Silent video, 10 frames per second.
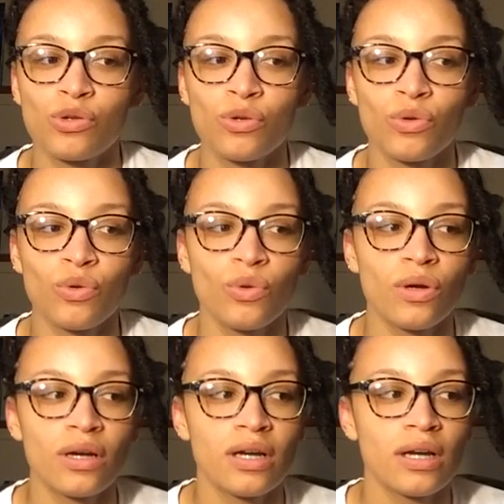to
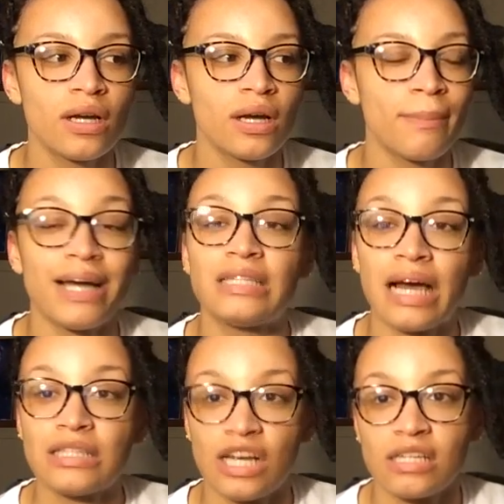my
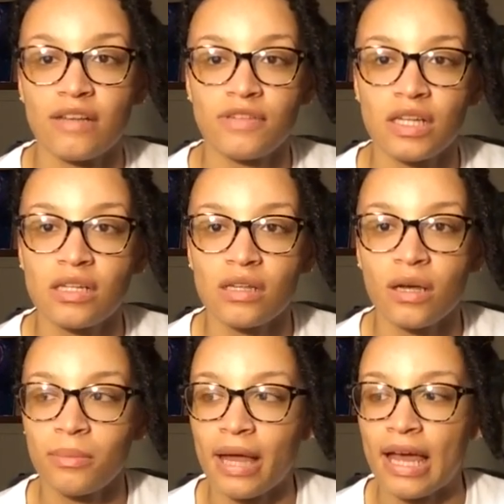digestive
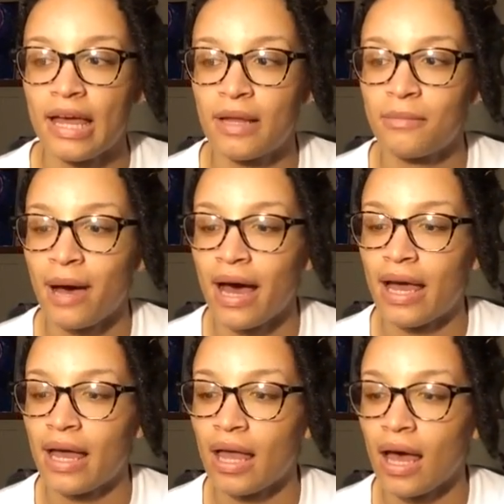system and
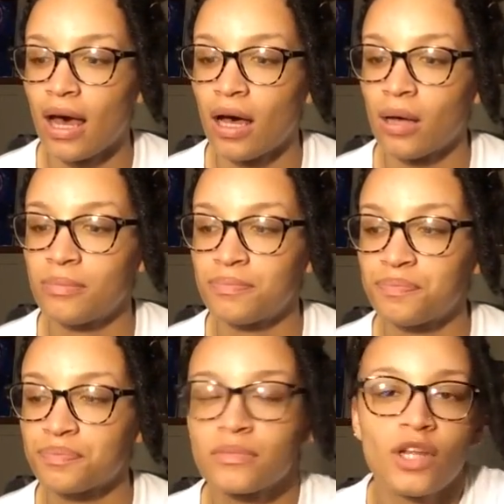my,
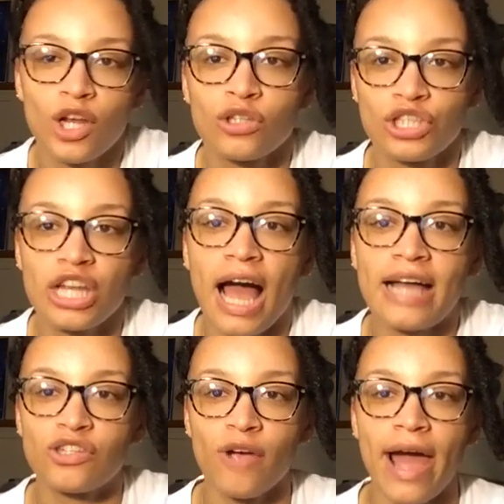
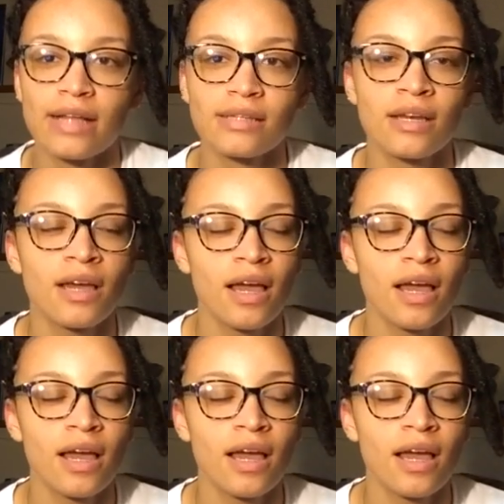GI tract.